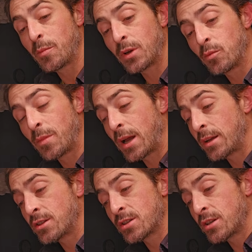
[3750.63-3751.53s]
Built by
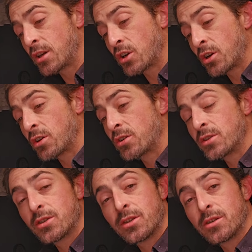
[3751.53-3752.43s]
just an
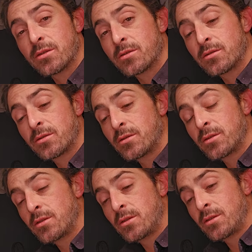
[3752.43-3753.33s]
occurrence.
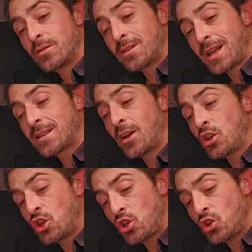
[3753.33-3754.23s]
That's a
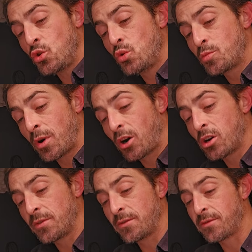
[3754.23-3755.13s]
huge part
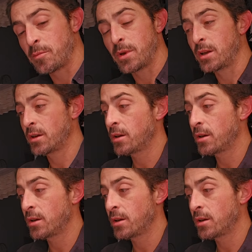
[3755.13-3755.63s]
of it for me.